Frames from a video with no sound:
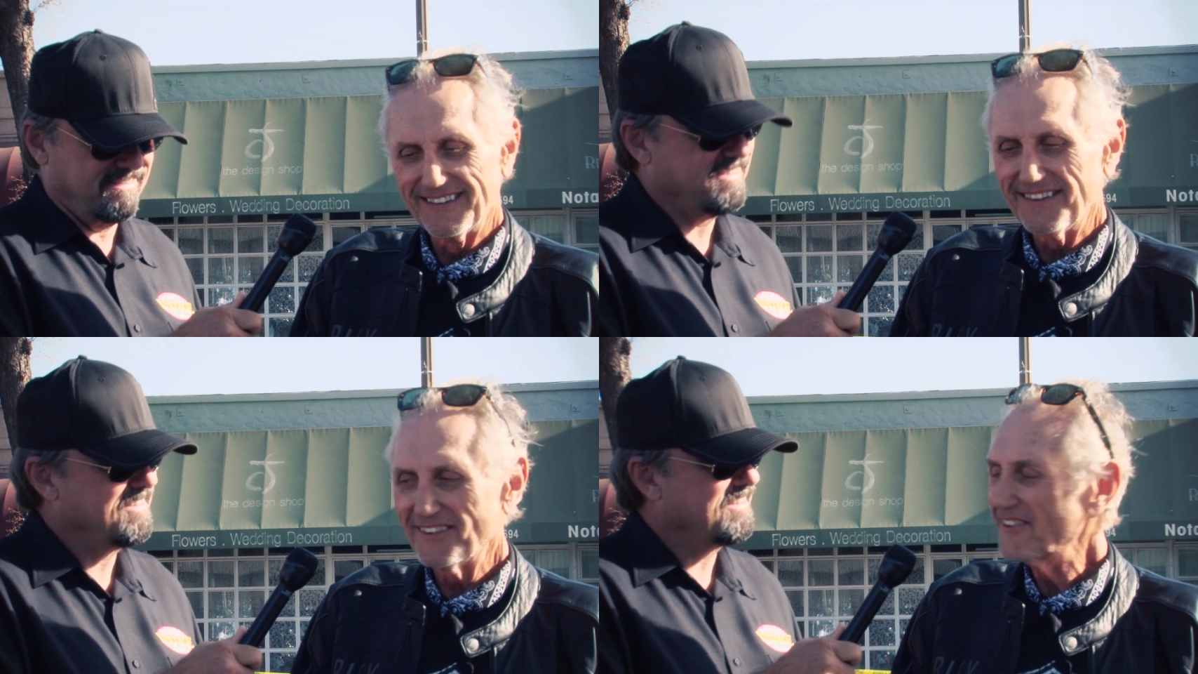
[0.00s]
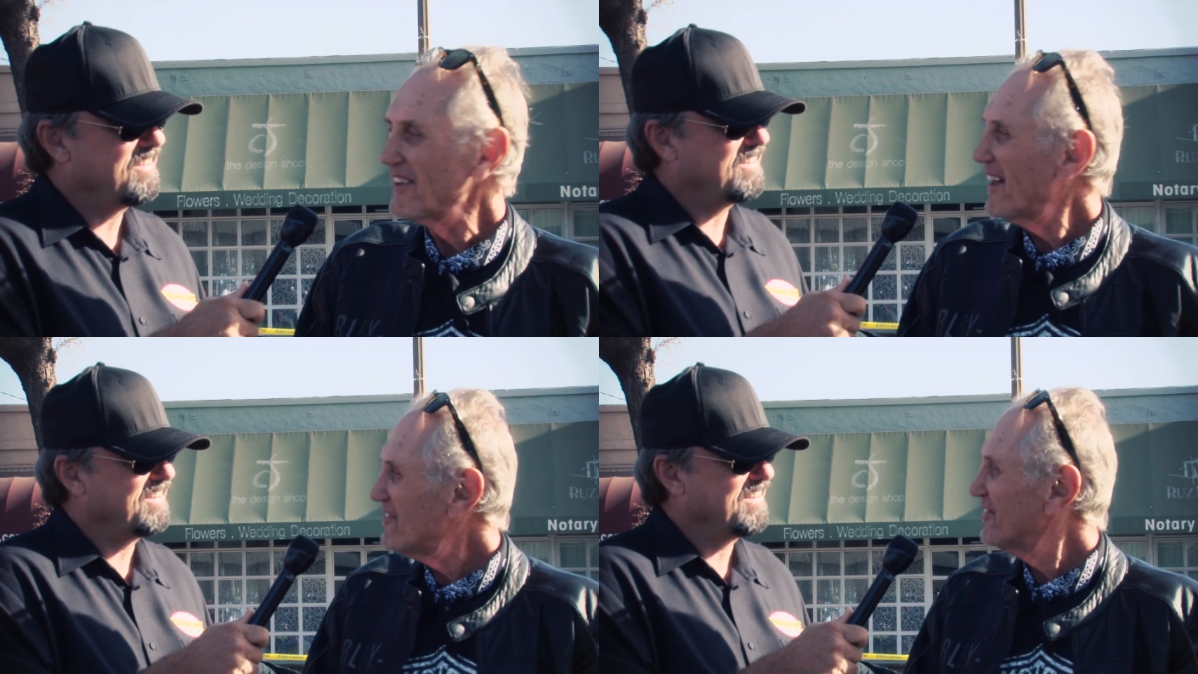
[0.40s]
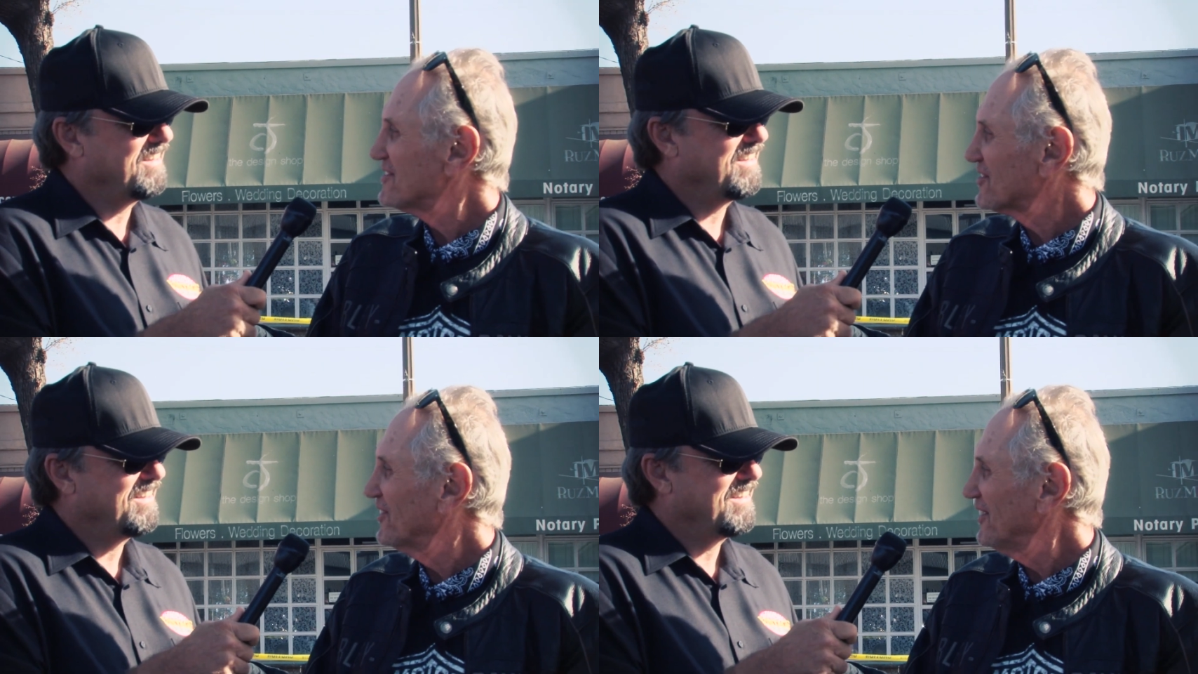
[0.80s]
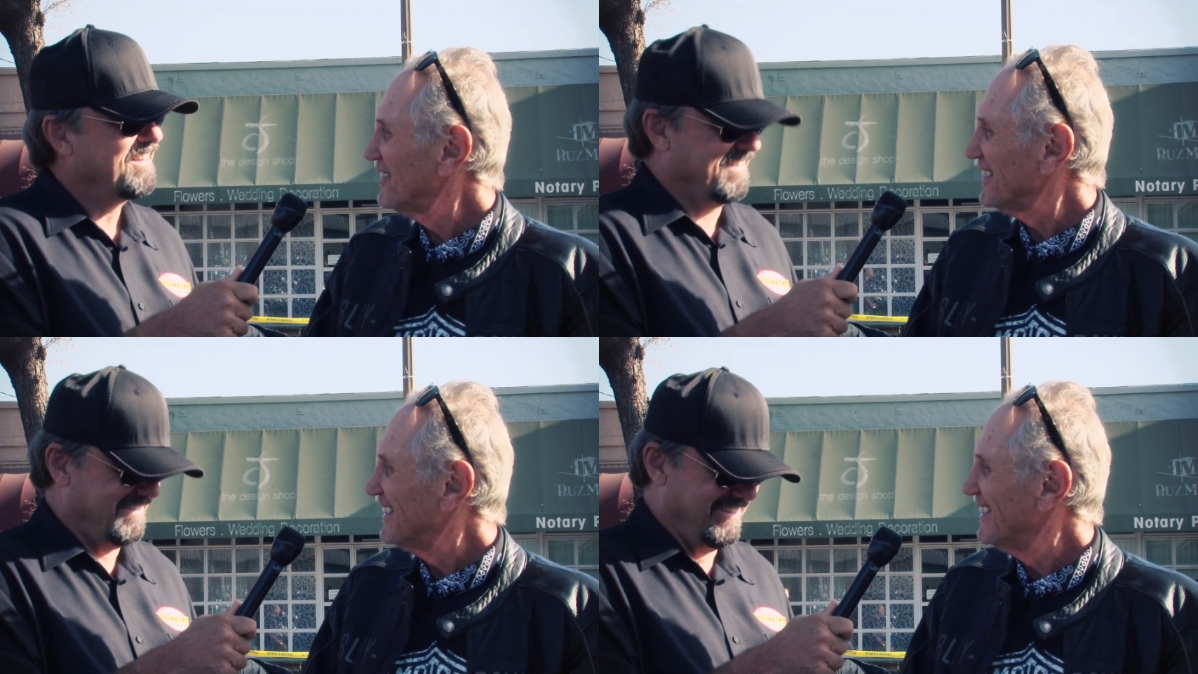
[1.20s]
Speaker 1: you know, life is
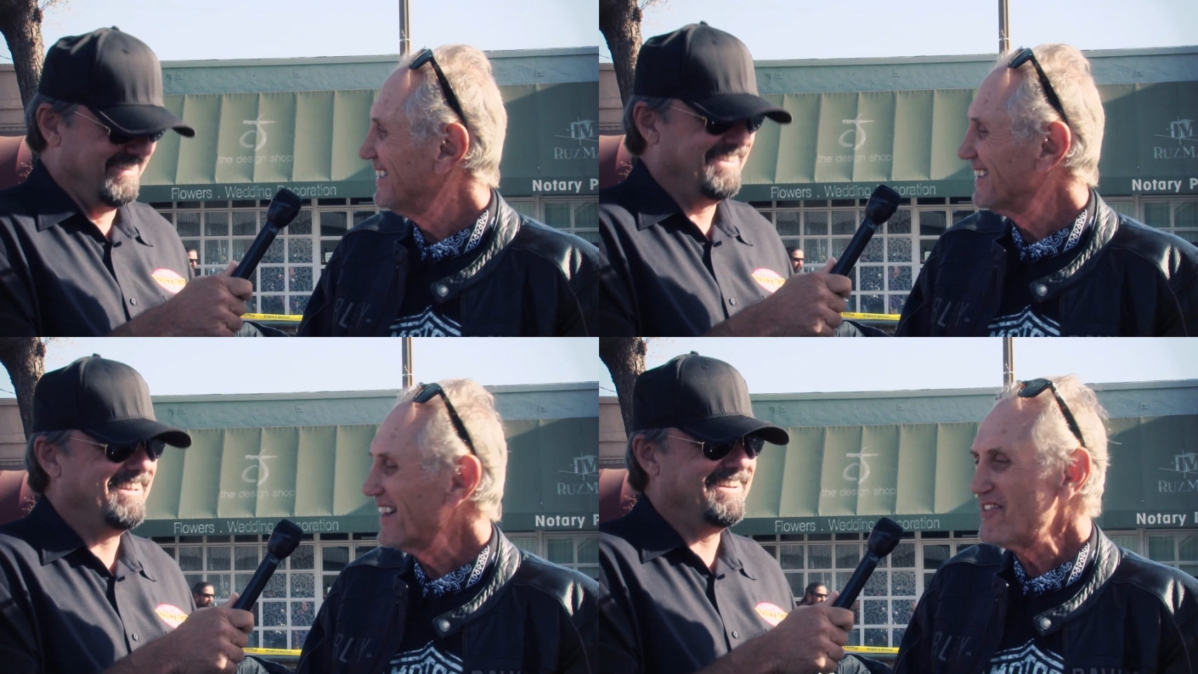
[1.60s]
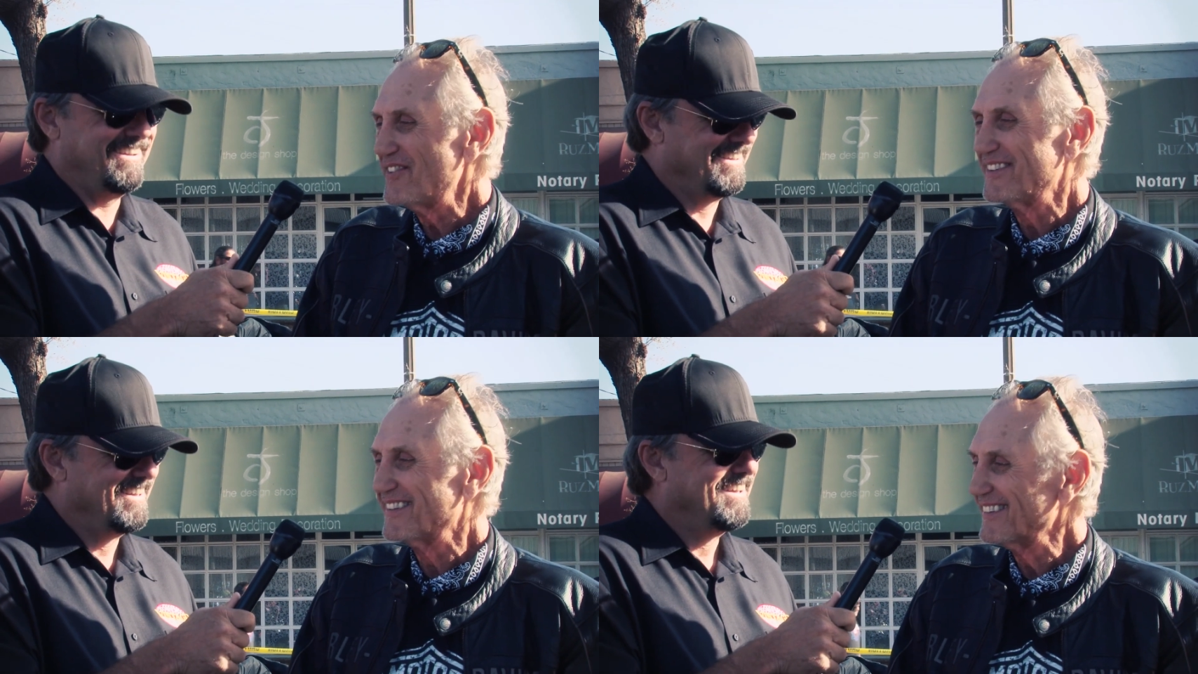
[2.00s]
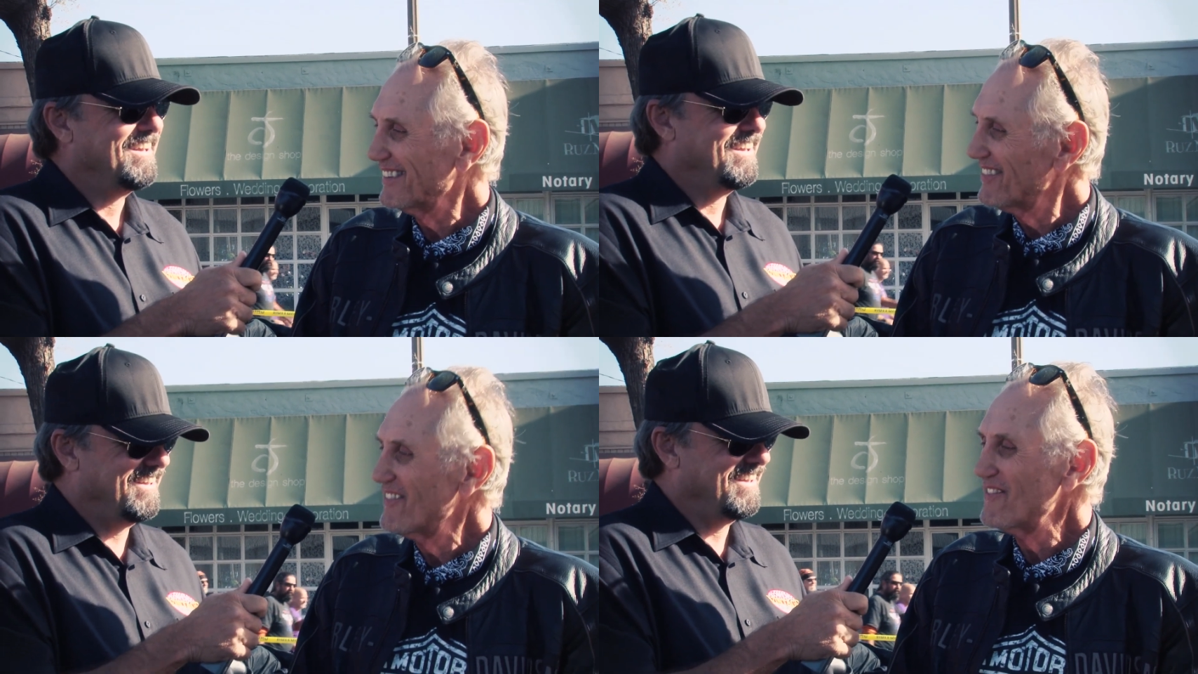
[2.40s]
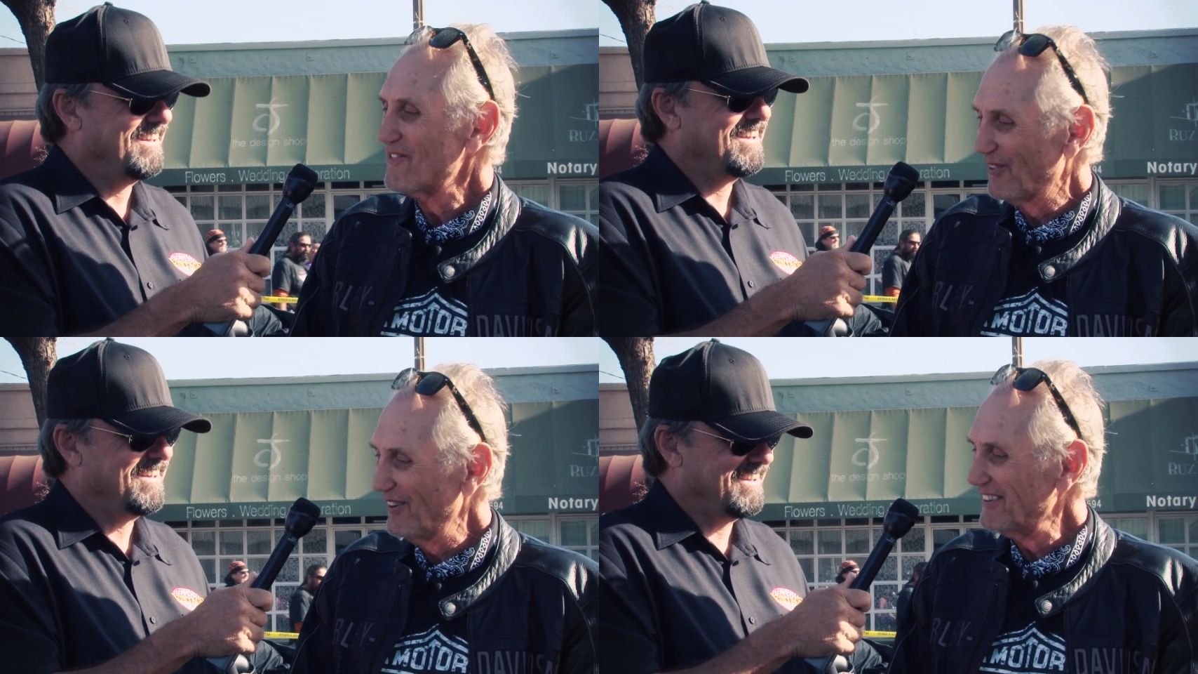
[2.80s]
good. Life is
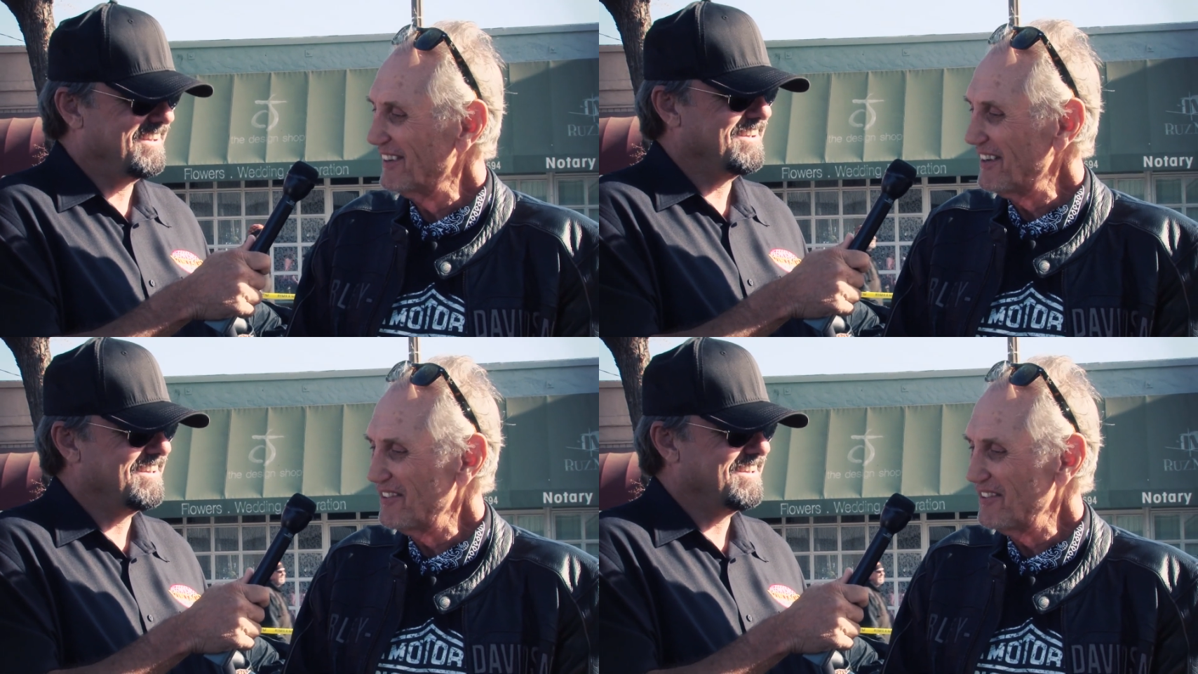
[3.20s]
really